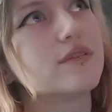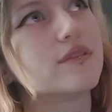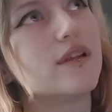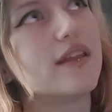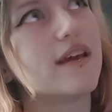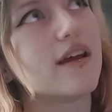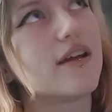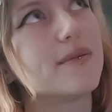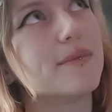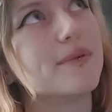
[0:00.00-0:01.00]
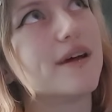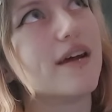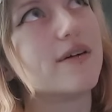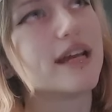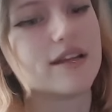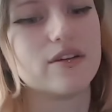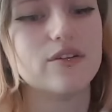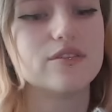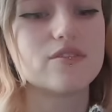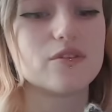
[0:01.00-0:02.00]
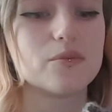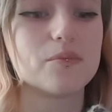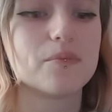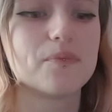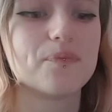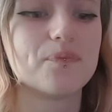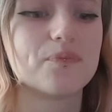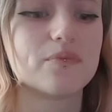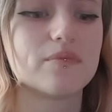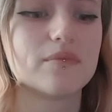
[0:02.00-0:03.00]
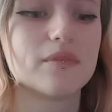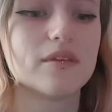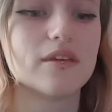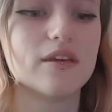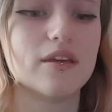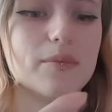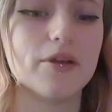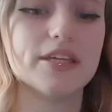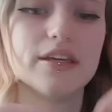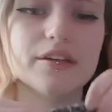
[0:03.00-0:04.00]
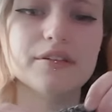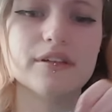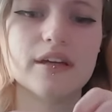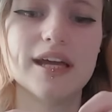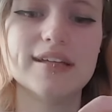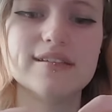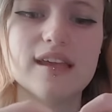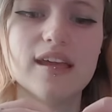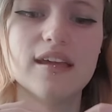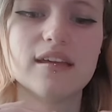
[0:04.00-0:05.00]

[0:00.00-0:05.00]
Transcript: not like that. I remember how I had it on. So by here, I'd say